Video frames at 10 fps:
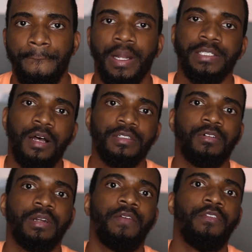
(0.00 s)
but it's also
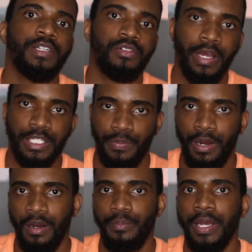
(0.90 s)
going to give you a
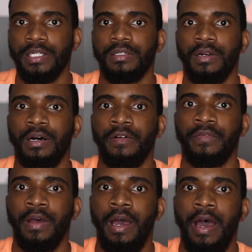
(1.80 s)
transparent picture of